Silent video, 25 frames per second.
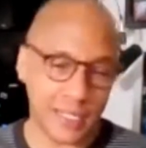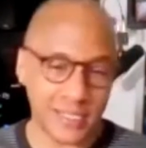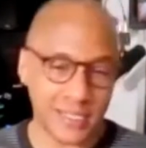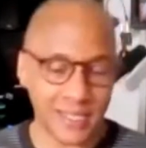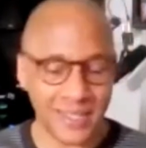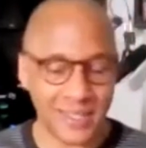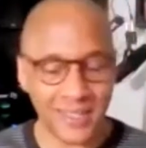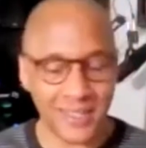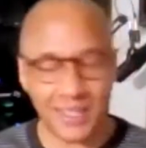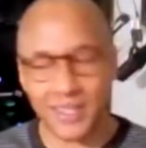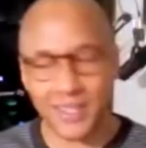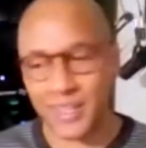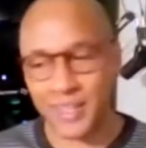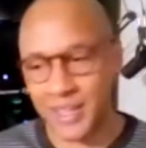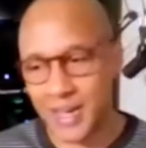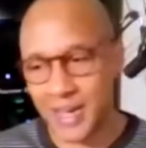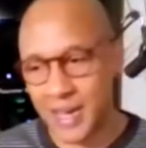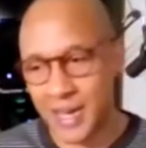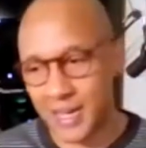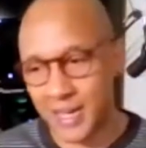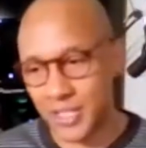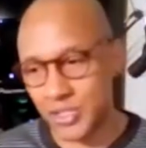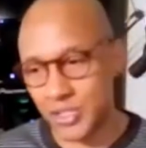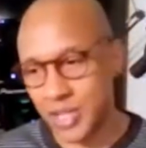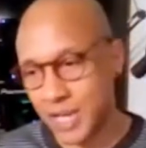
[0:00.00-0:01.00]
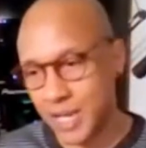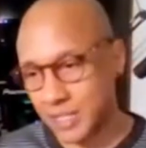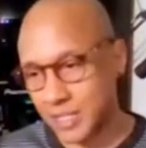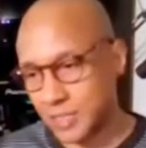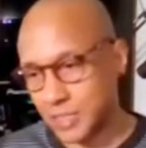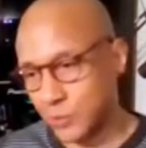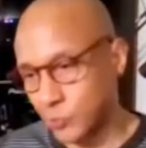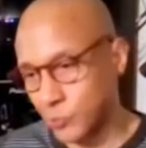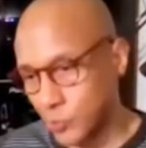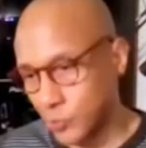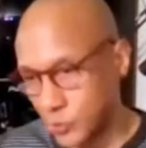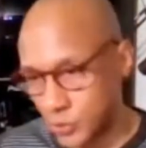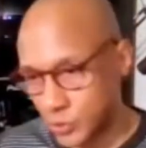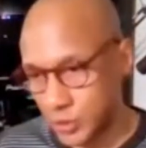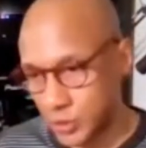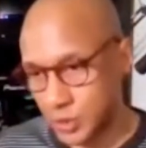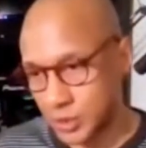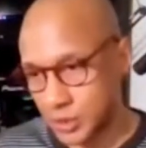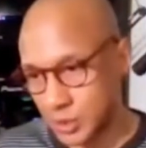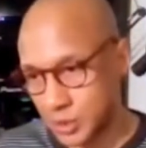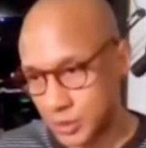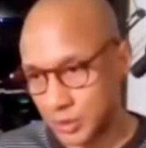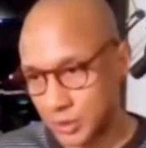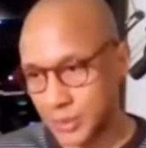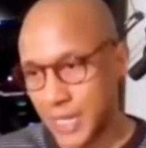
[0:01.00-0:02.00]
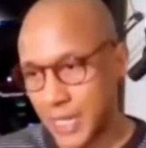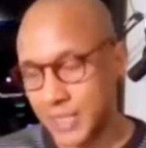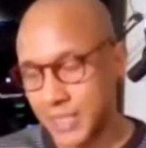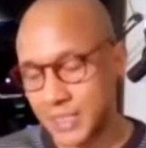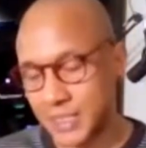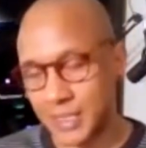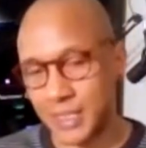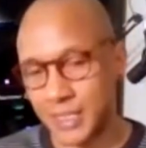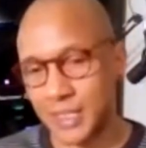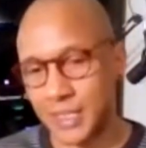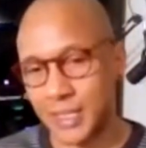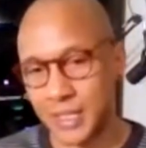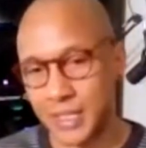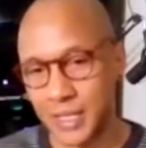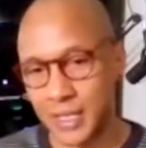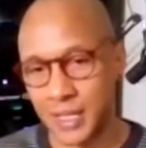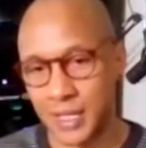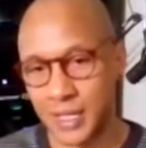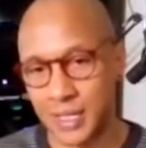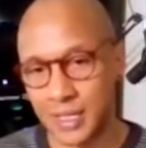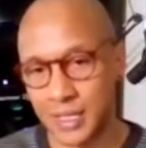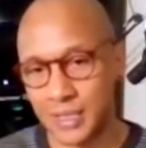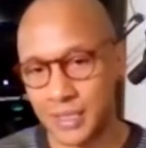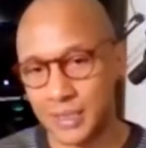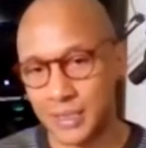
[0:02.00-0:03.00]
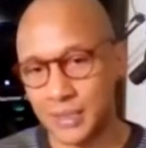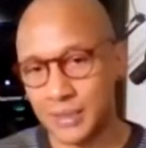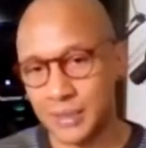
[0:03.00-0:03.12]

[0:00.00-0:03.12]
And it's another guy that Jackson Ward. Light-skinned guy.